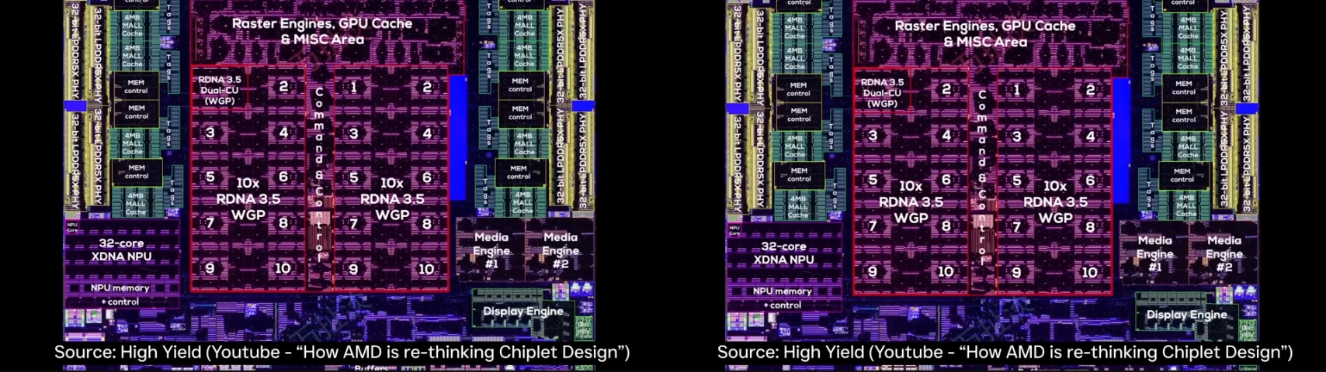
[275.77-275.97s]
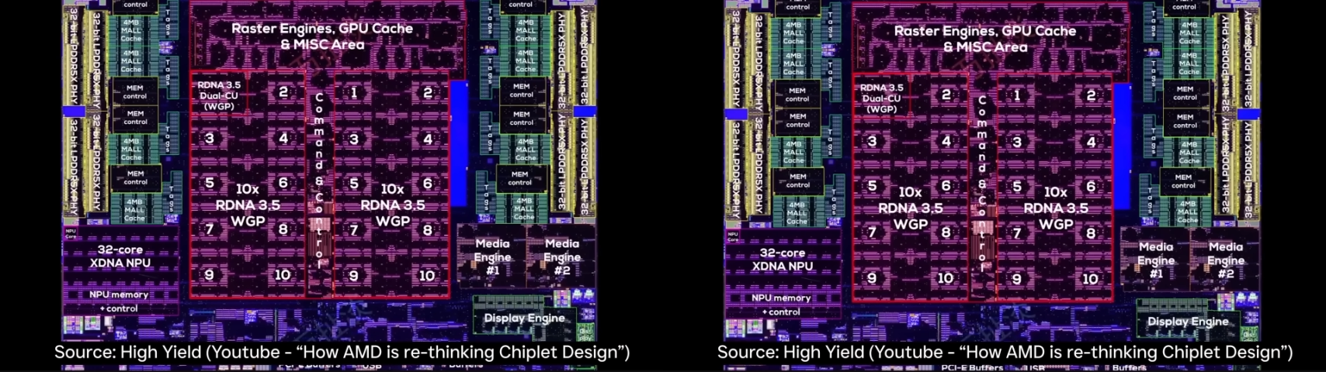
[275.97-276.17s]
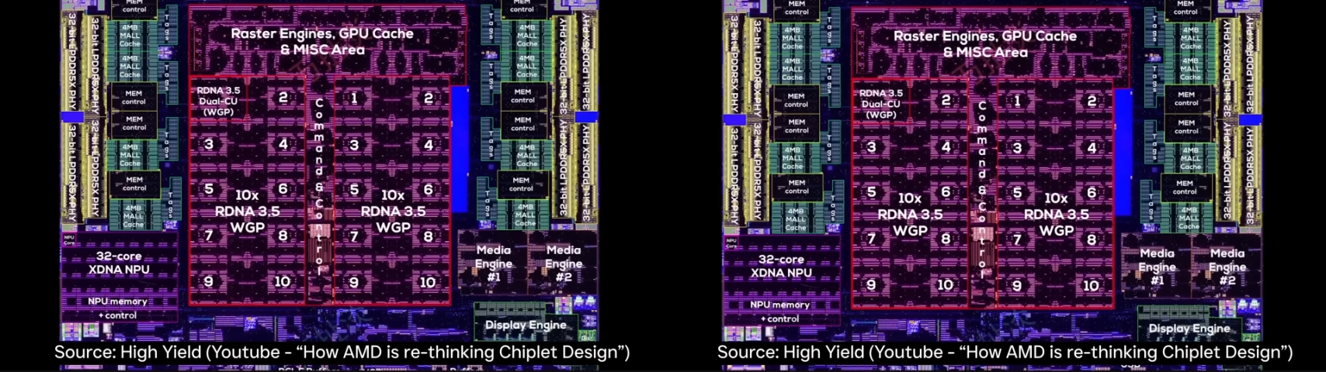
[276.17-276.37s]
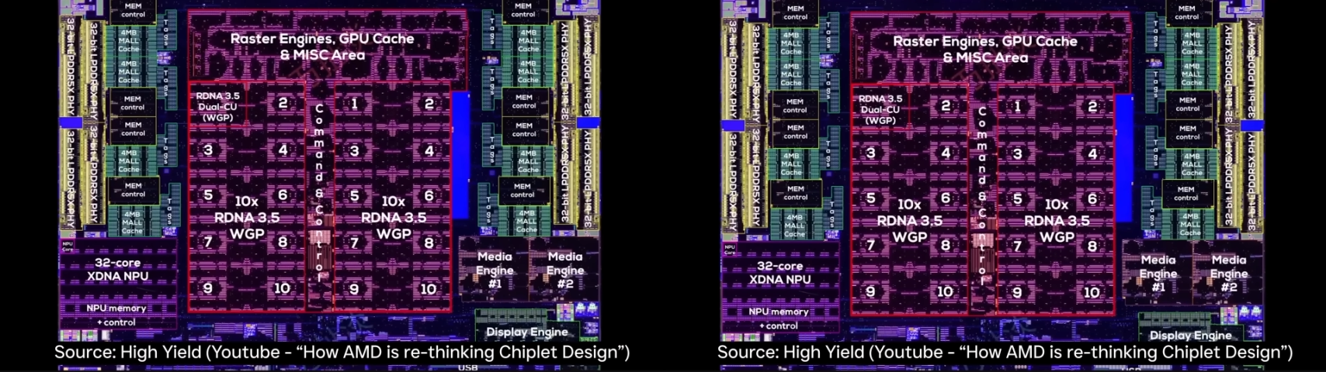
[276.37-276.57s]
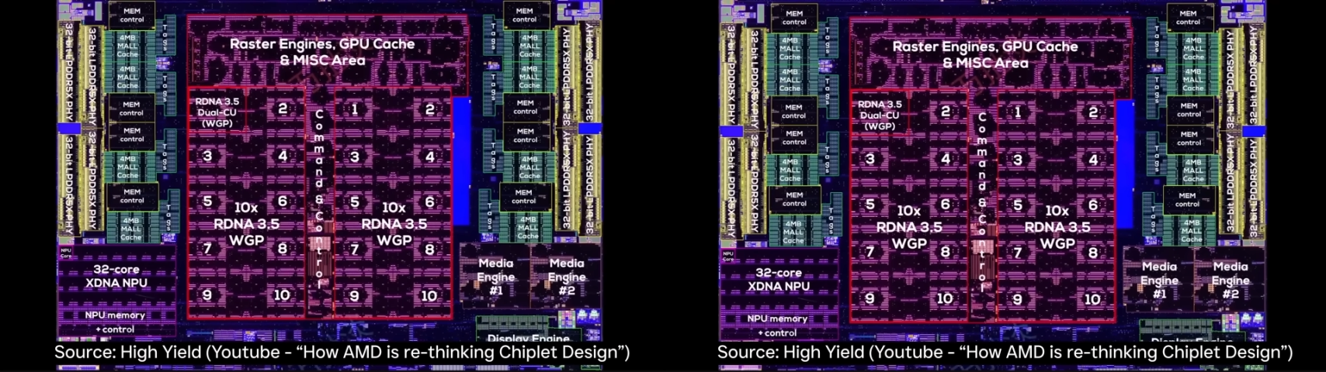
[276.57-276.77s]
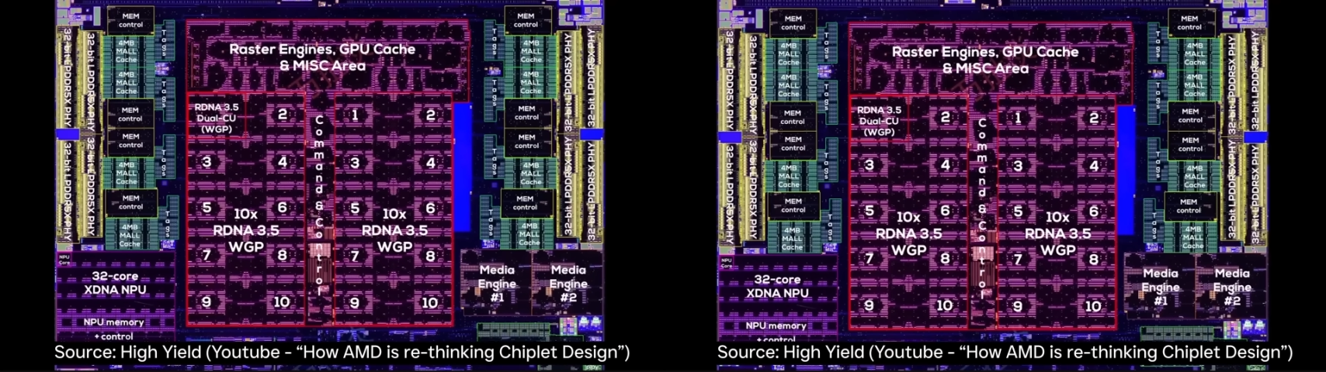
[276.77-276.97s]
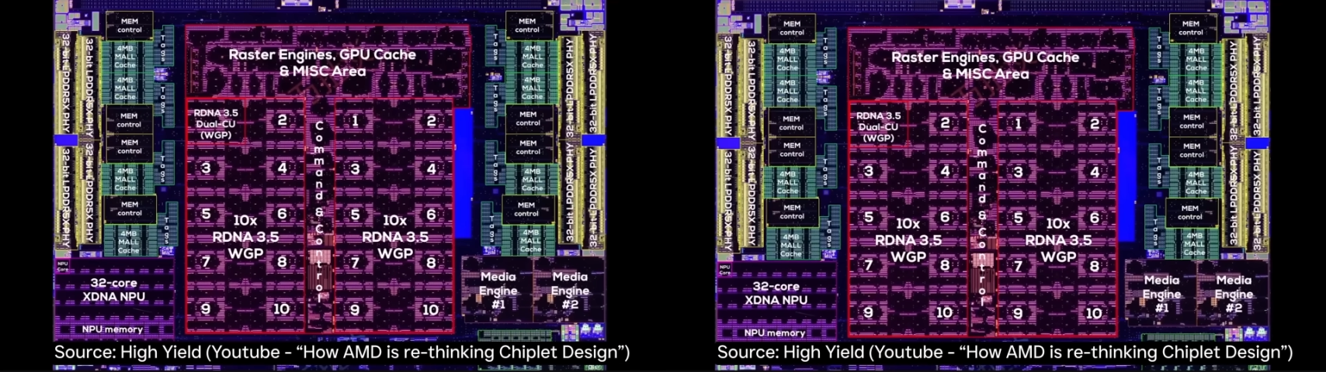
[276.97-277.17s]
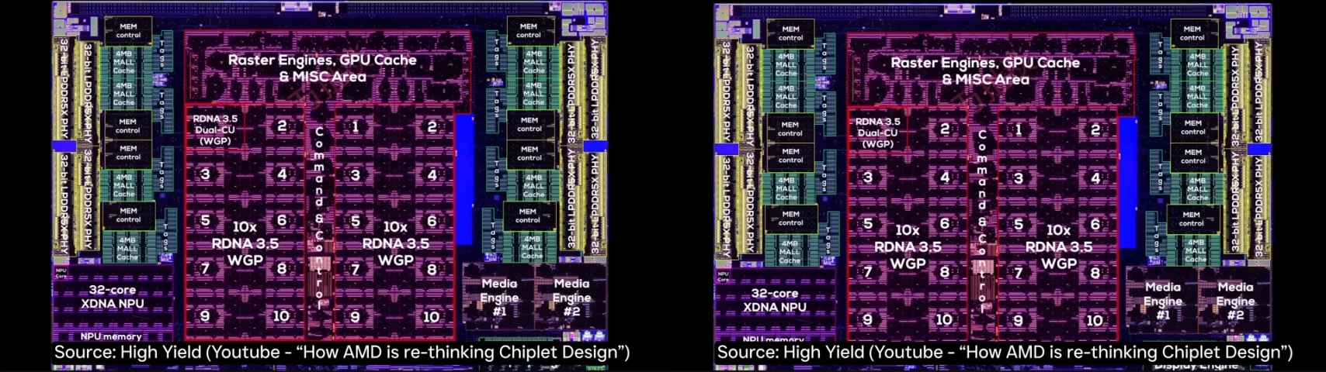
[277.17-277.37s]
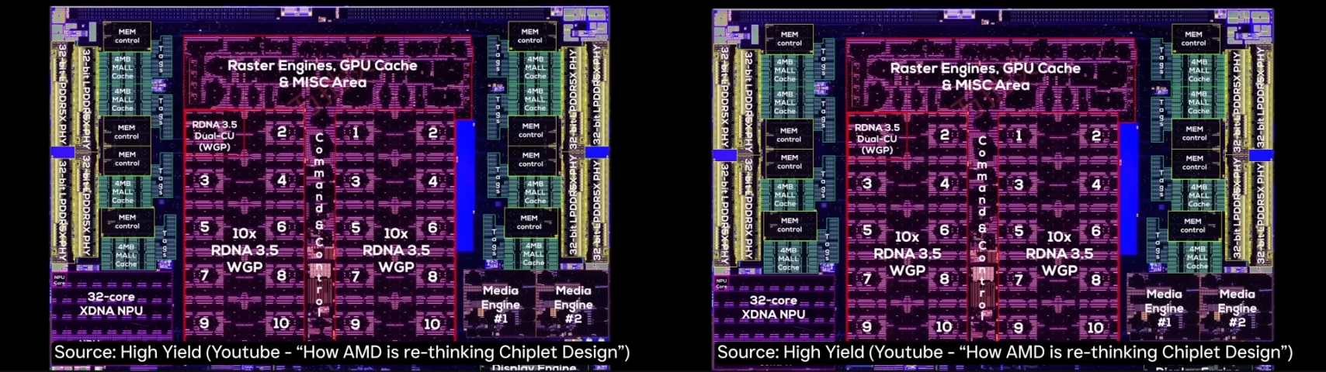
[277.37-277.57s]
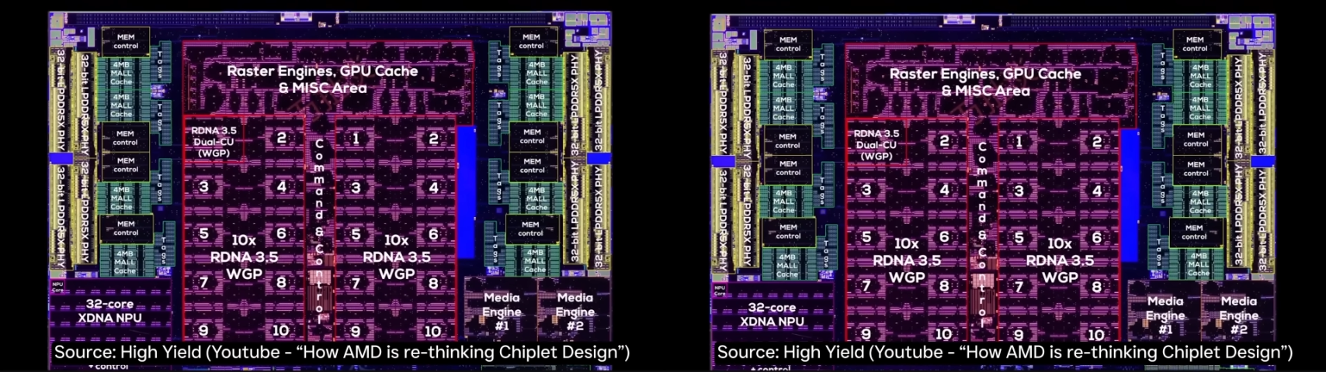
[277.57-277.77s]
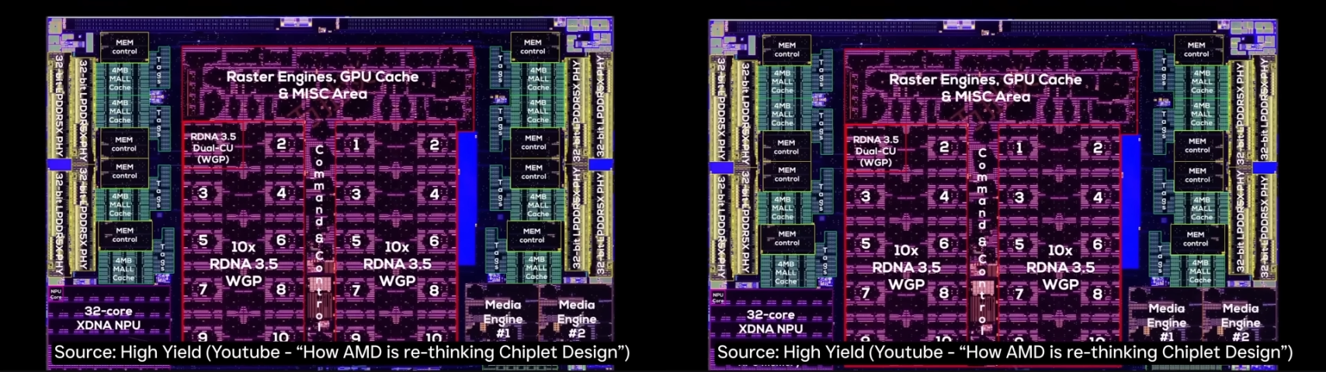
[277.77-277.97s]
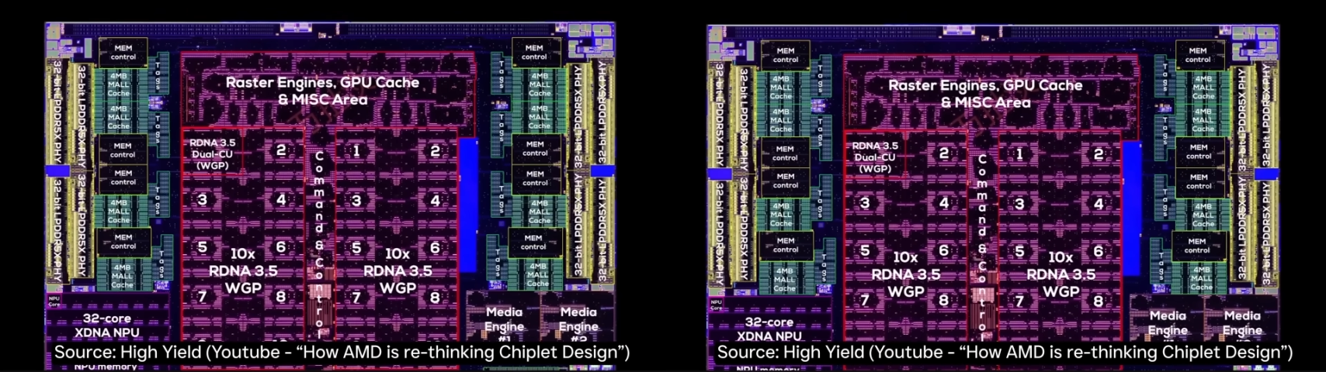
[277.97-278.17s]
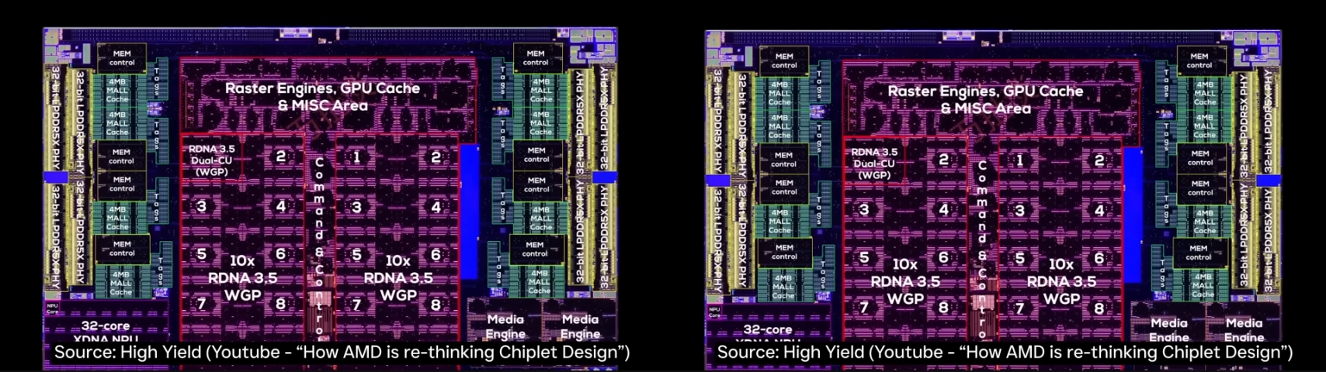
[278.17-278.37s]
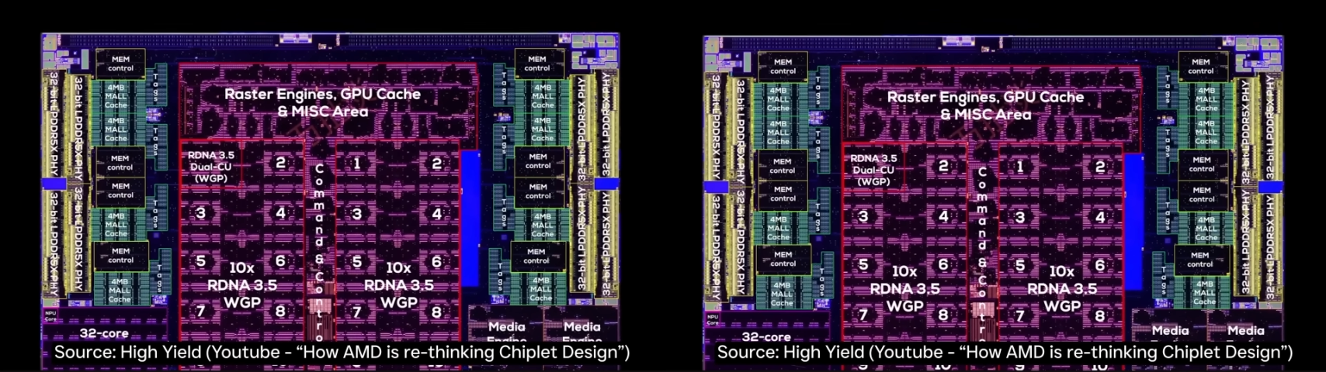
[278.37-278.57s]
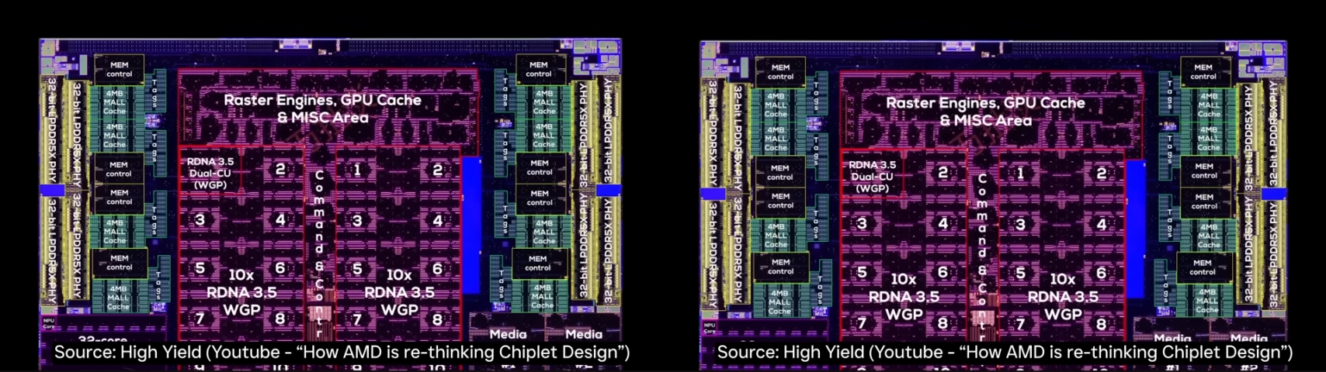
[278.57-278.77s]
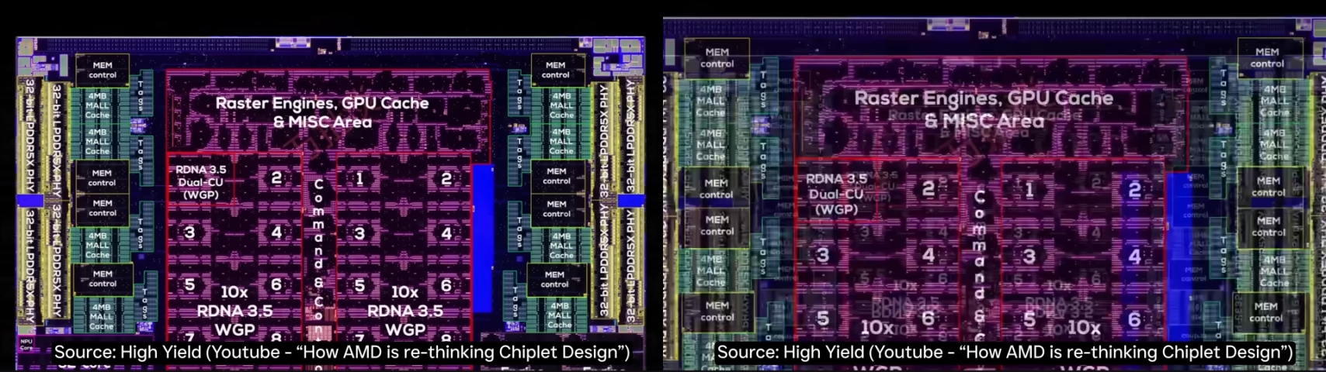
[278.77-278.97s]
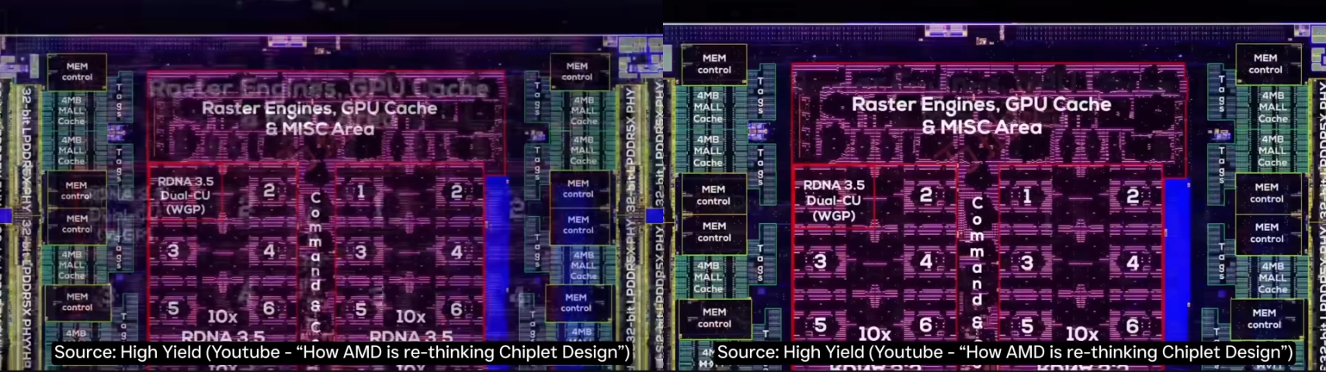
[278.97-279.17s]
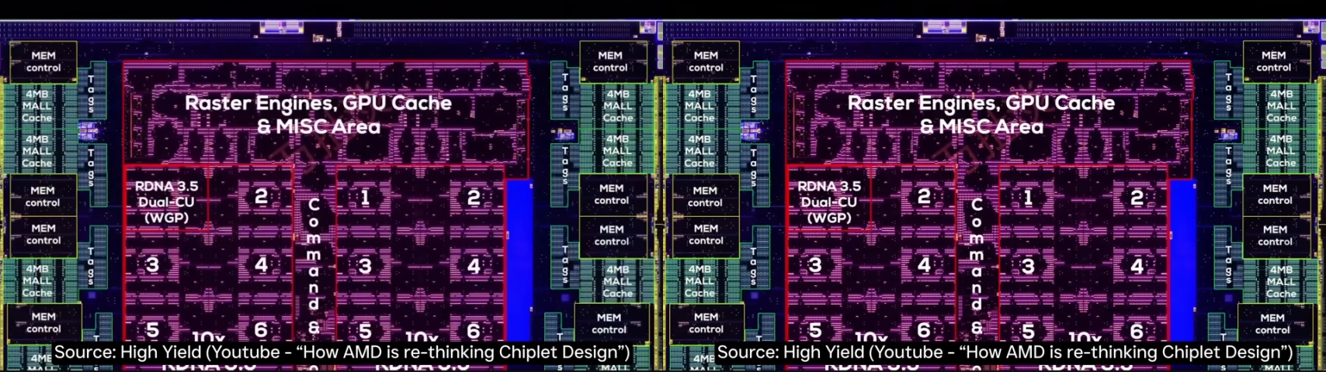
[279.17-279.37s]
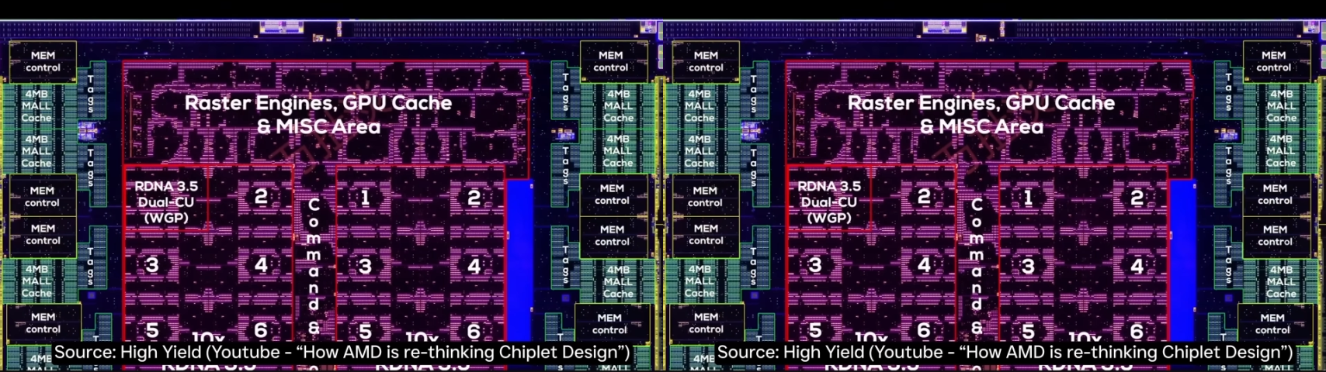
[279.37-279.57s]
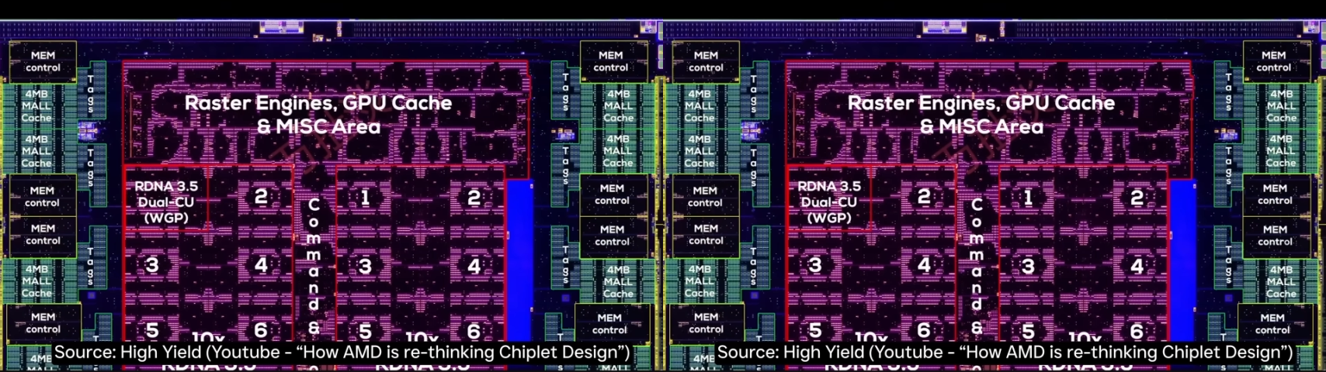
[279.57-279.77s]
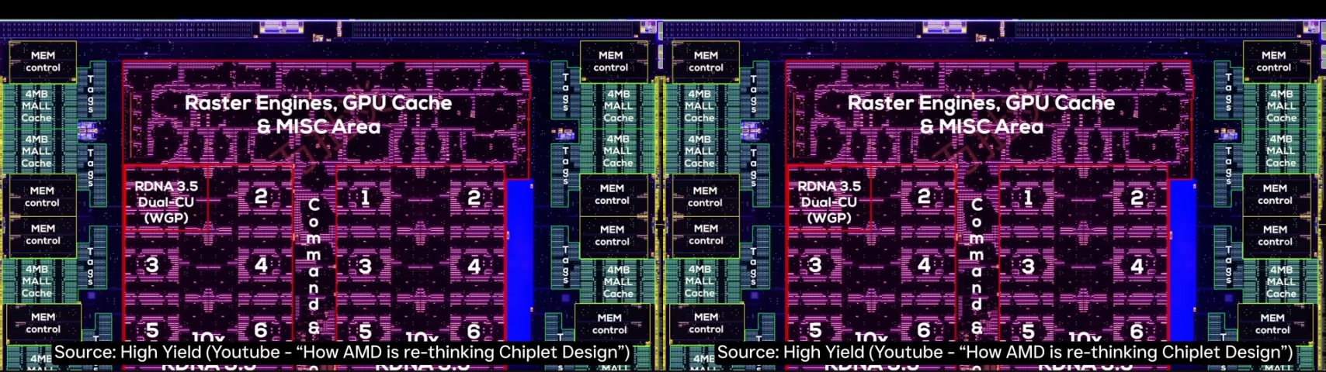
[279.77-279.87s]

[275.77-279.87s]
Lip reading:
Nobody's mouth can be seen.